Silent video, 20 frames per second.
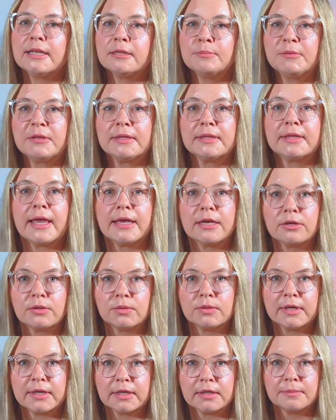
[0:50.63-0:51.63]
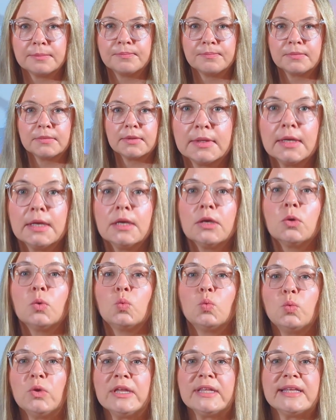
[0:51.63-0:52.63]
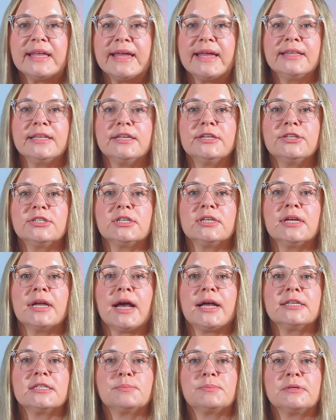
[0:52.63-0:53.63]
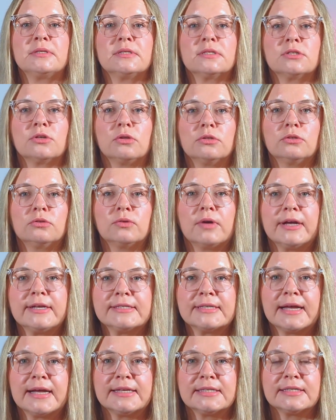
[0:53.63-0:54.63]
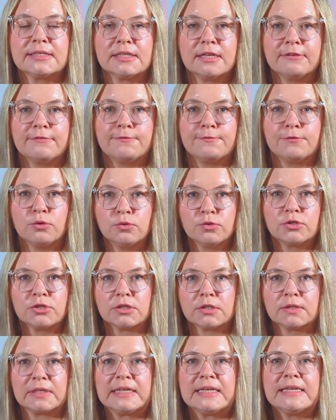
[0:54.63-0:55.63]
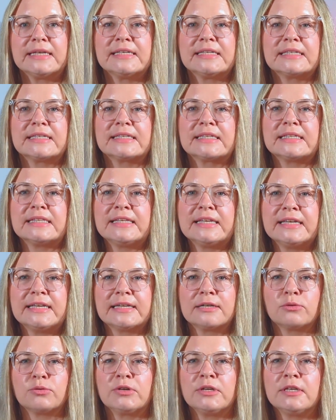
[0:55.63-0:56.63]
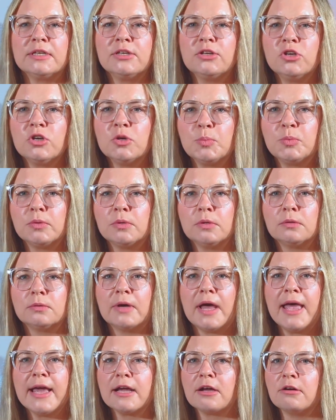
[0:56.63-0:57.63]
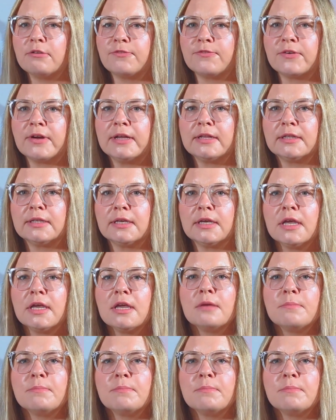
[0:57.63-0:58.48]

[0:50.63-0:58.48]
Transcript: Let me take you there. Wind energy has been sold to us as the future, sleek, renewable, eco friendly.